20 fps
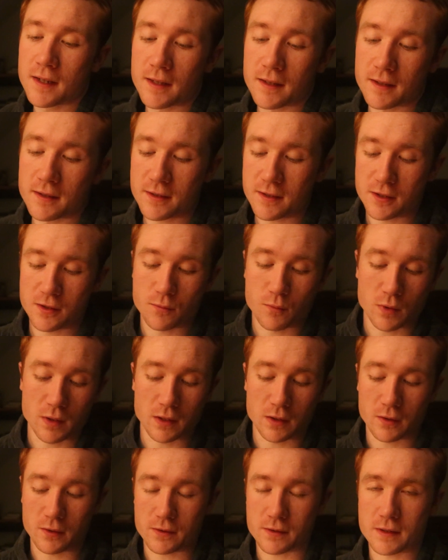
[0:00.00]
this is what it
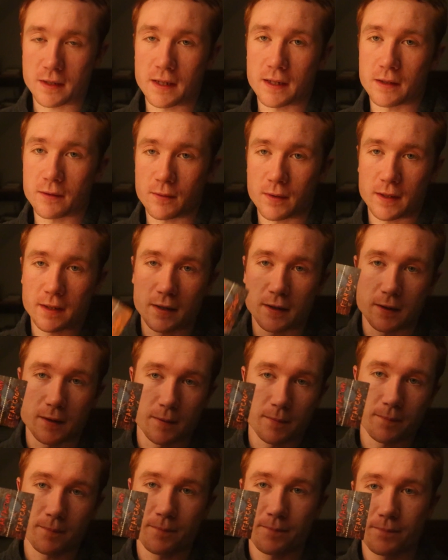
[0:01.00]
looks like right here.
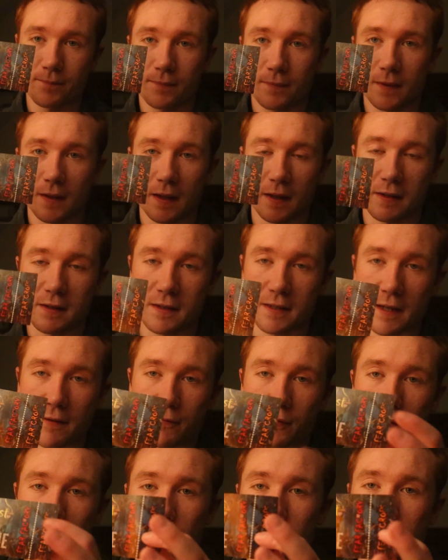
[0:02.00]
Except
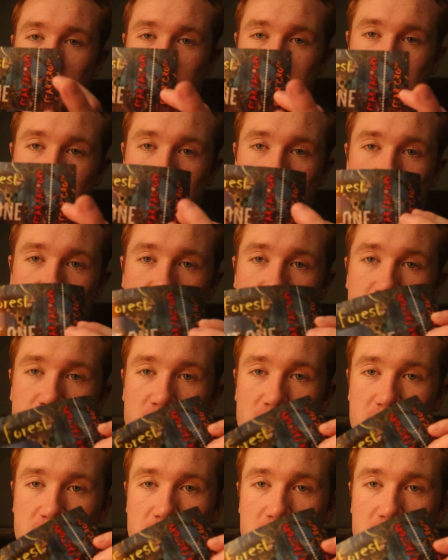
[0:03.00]
for you're not supposed to have these